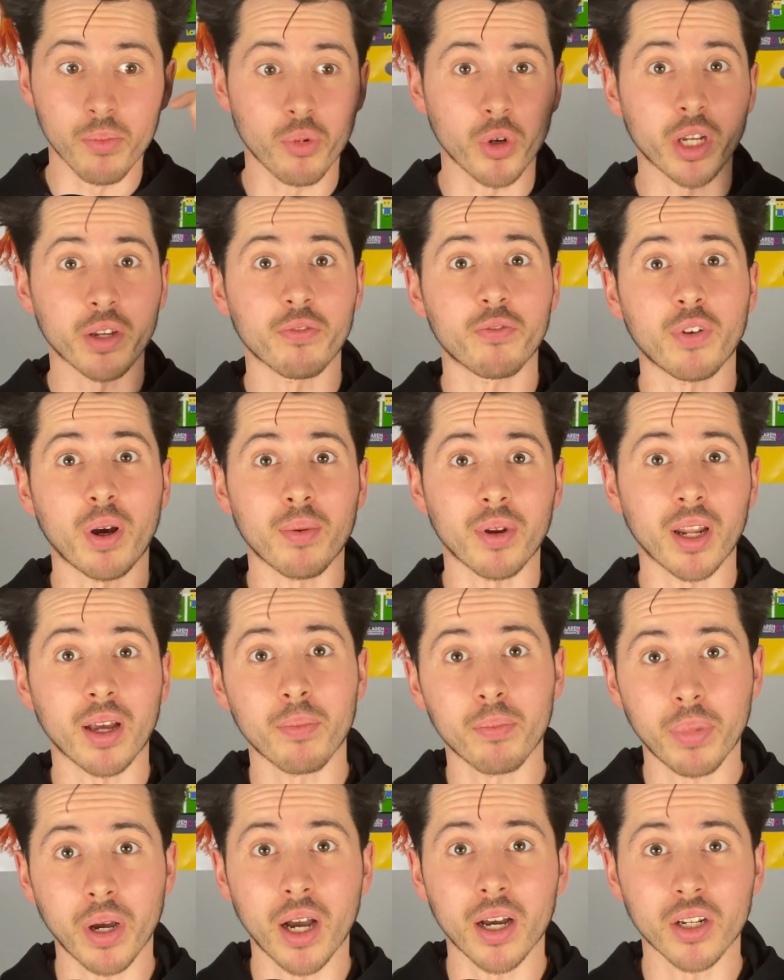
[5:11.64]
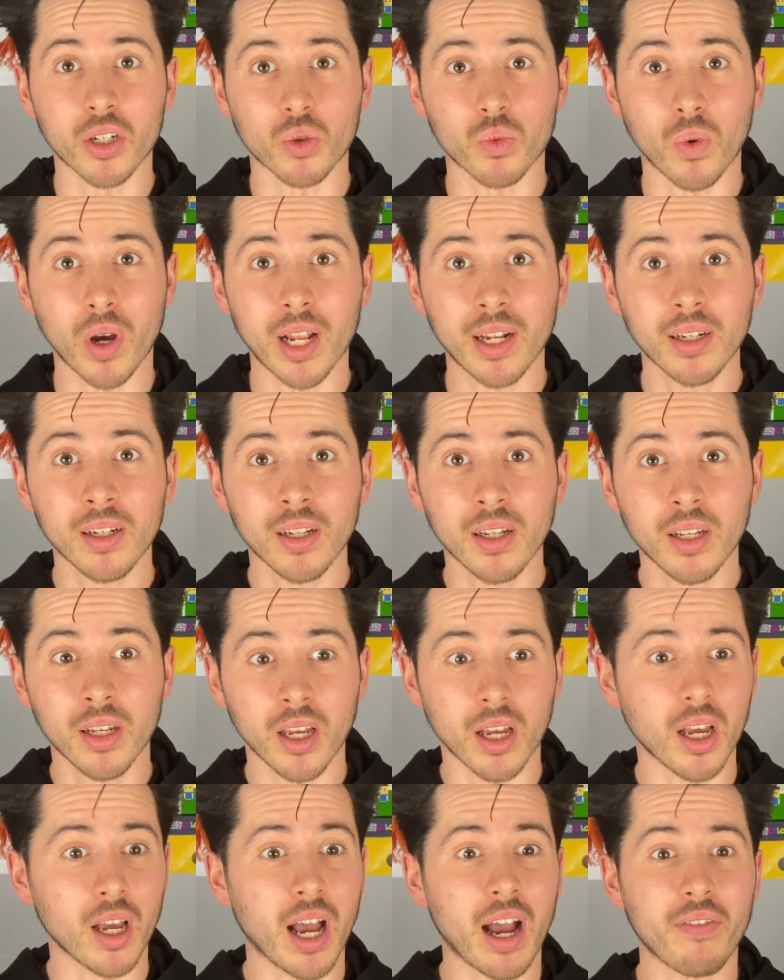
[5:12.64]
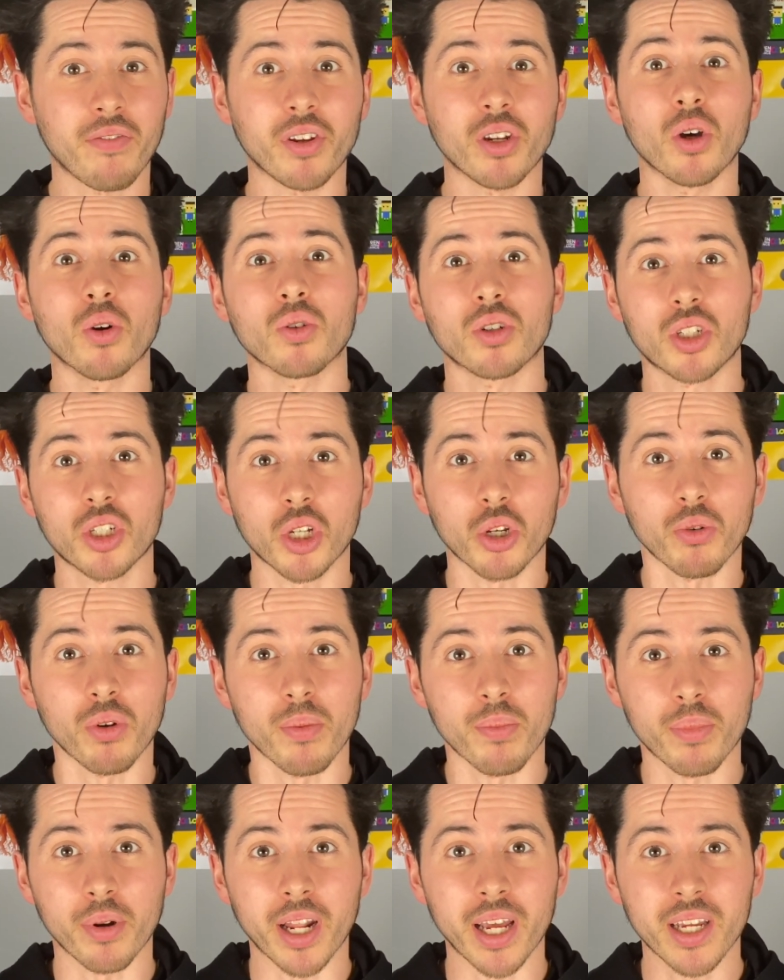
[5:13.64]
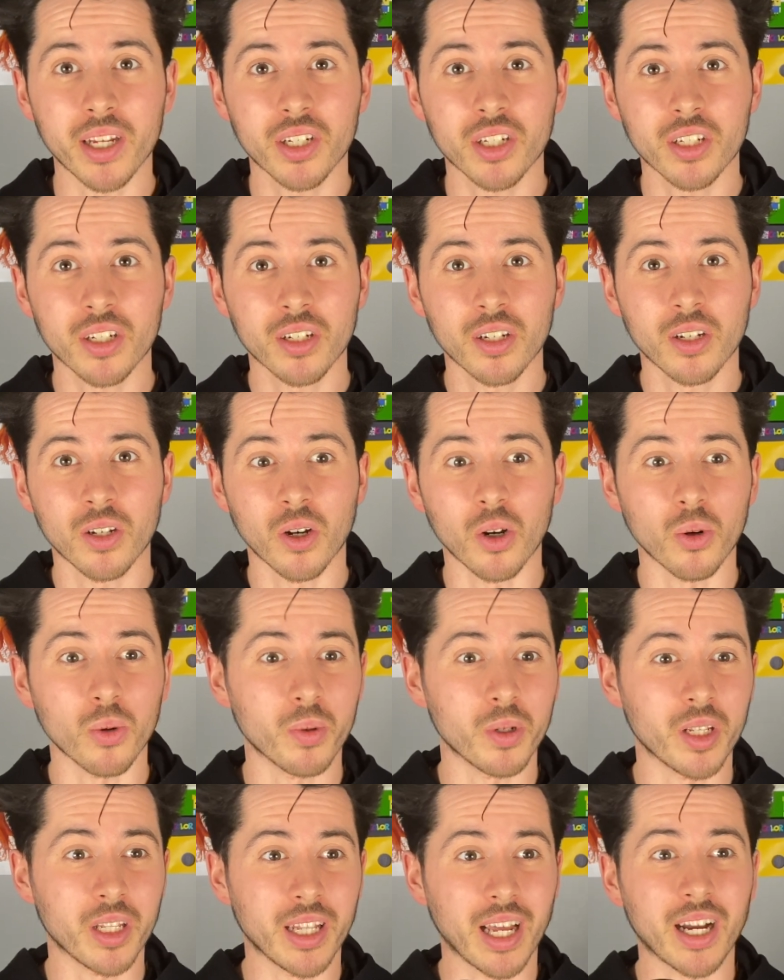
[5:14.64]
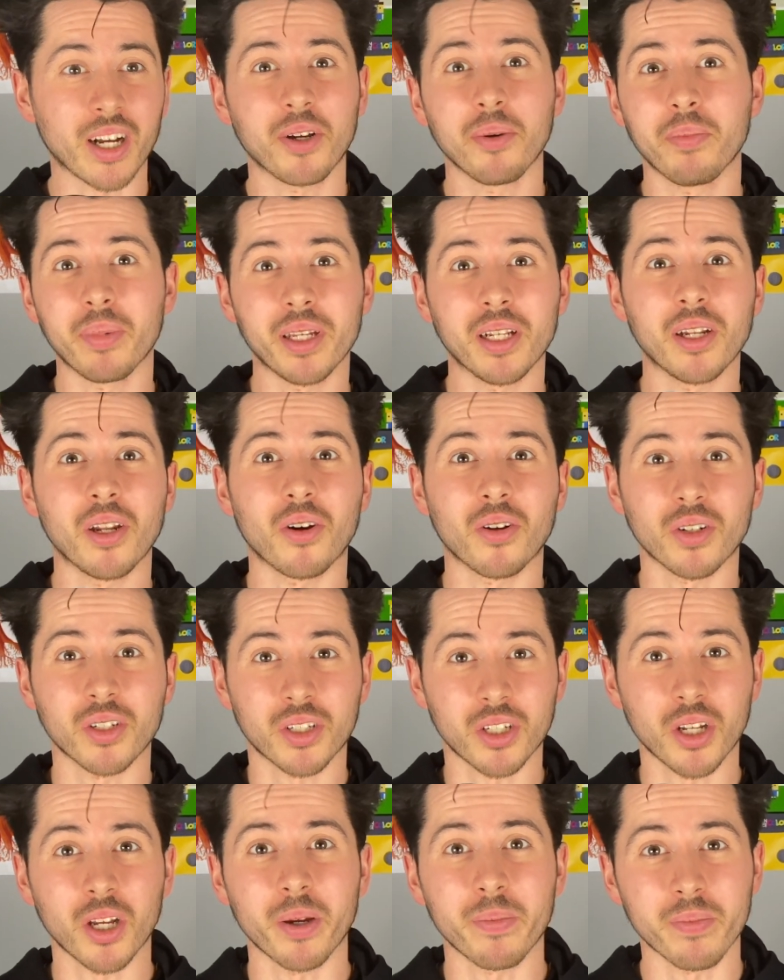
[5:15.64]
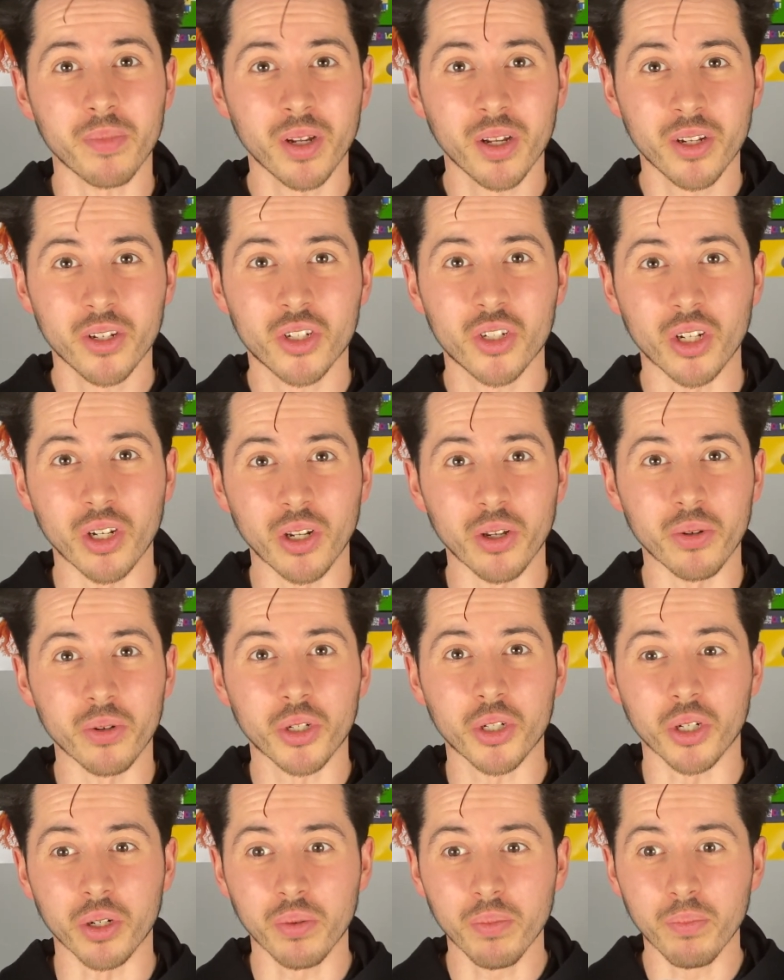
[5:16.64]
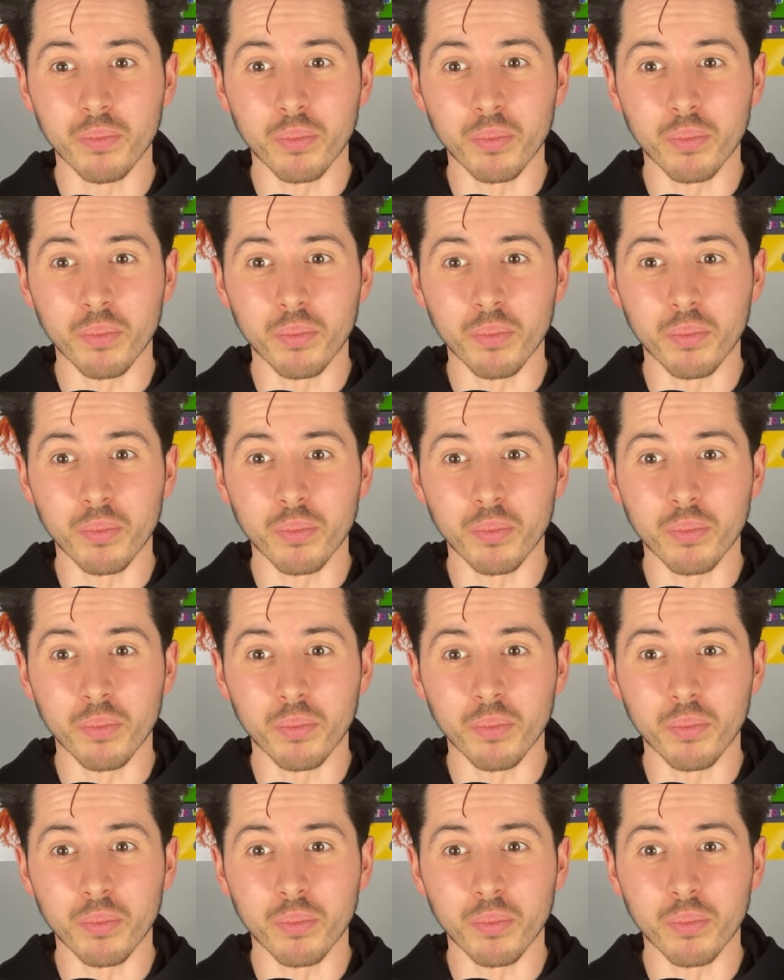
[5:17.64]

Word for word: bringing Frank Lampard as well, uh, having those two in place. Oh, and that could be a long term solution,